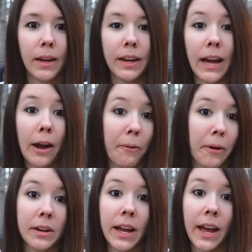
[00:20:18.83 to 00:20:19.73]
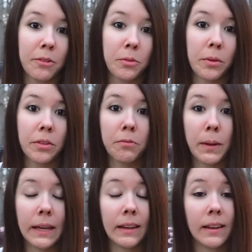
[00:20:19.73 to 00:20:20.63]
an hour and a half's worth of
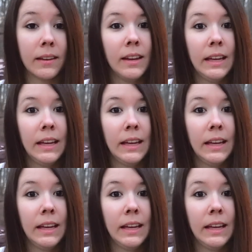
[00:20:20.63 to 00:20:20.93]
picking.